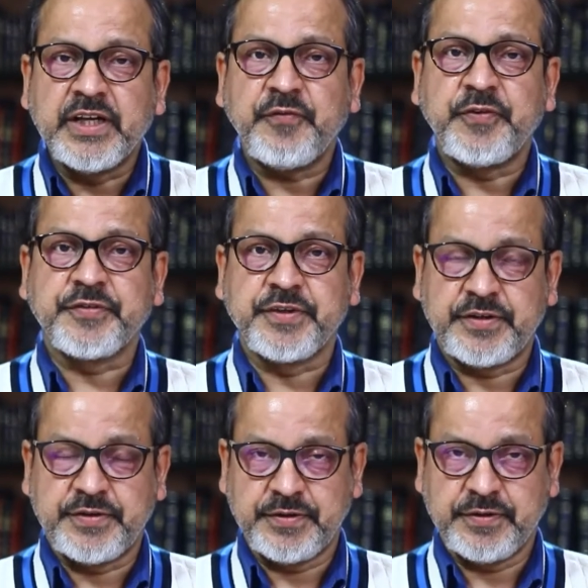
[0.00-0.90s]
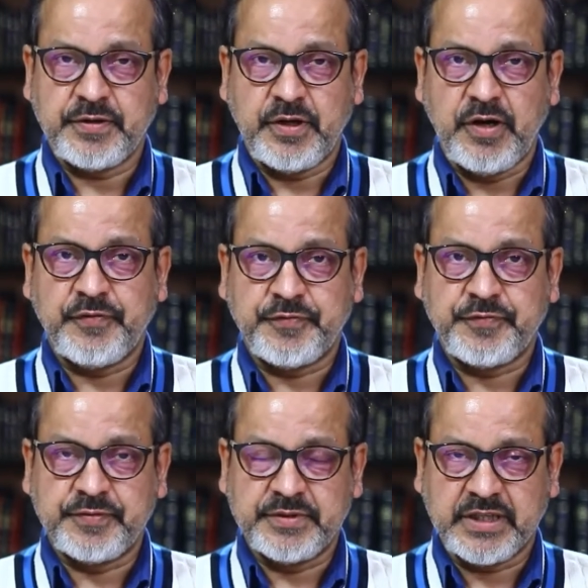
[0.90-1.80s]
deficit of
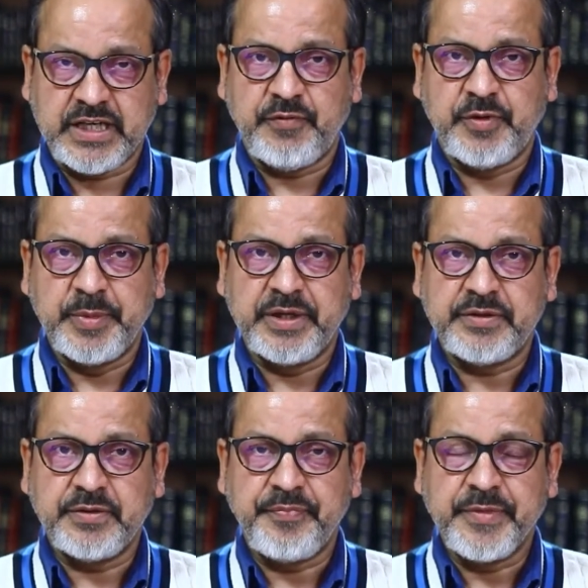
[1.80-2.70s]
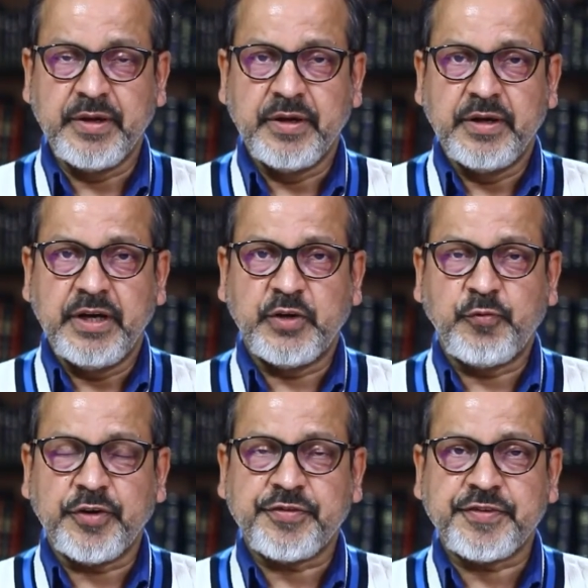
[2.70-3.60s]
the government, it
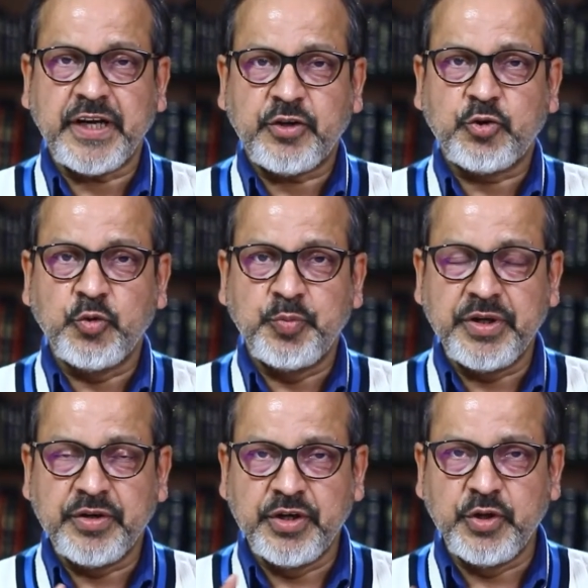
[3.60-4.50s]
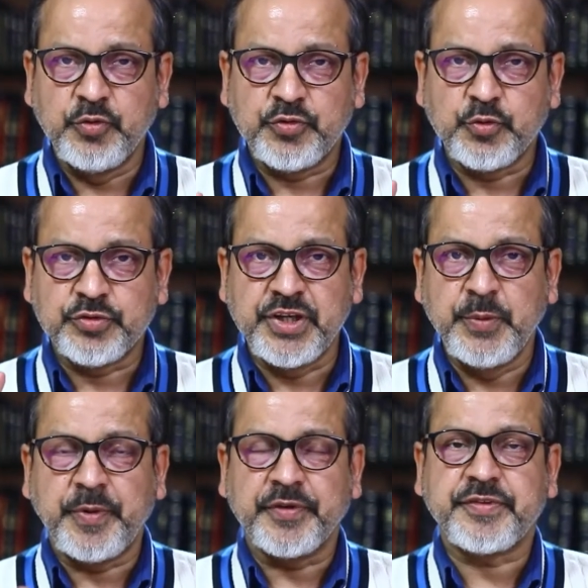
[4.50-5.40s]
was set to be reduced to
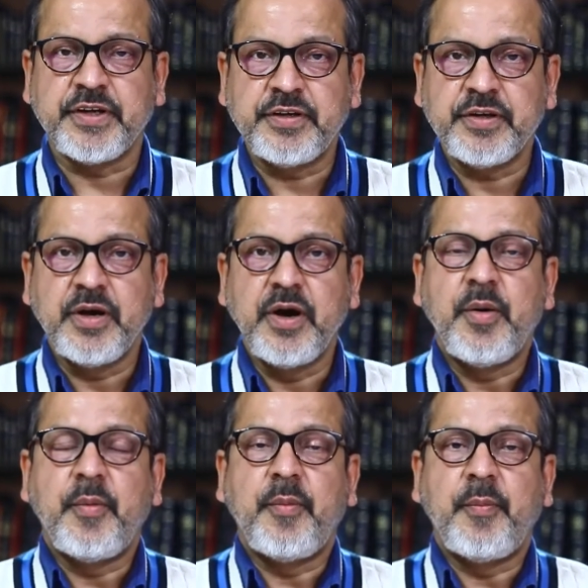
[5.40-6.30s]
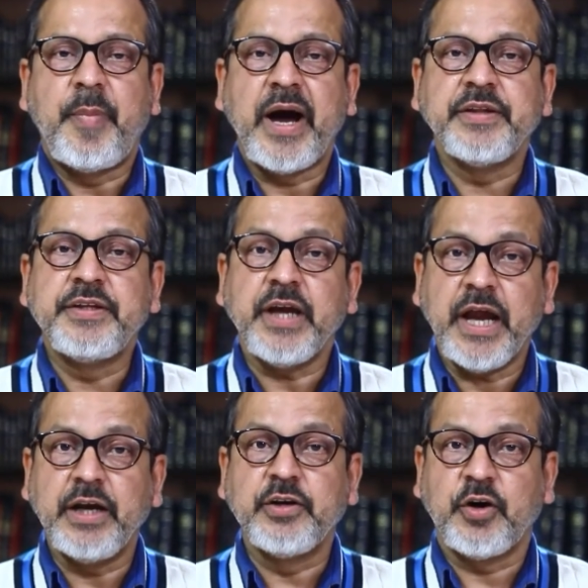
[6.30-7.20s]
3% by the
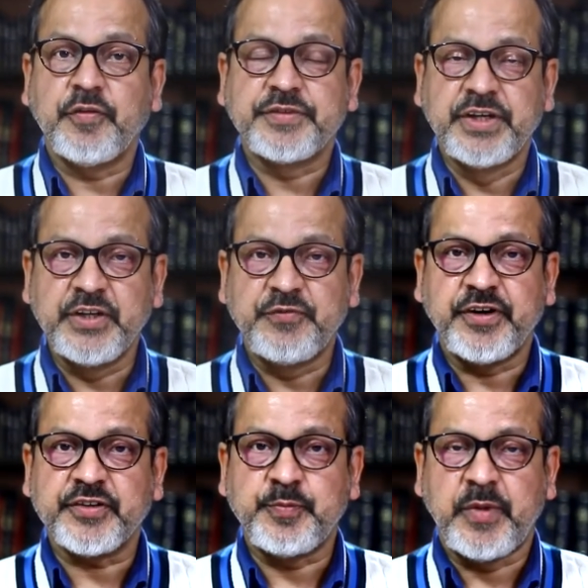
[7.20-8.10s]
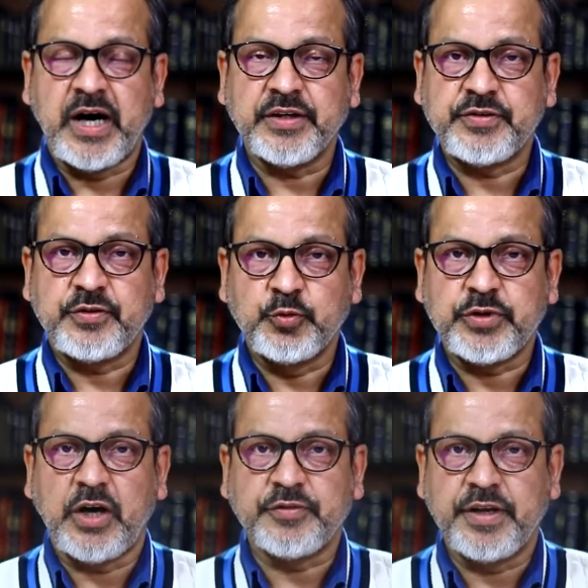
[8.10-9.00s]
end of 31st March
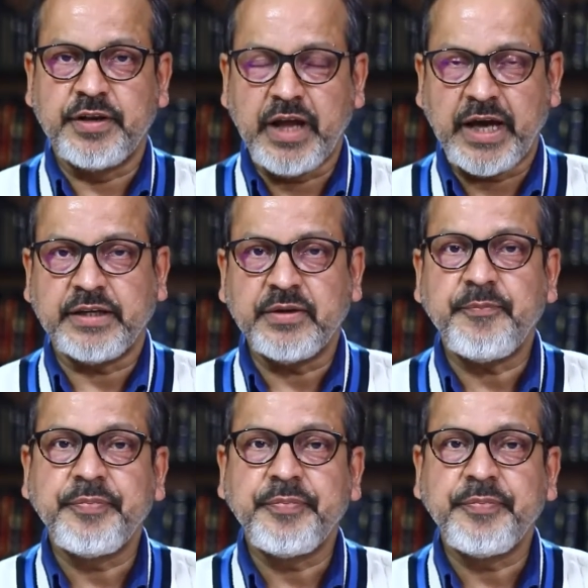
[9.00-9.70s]
2009.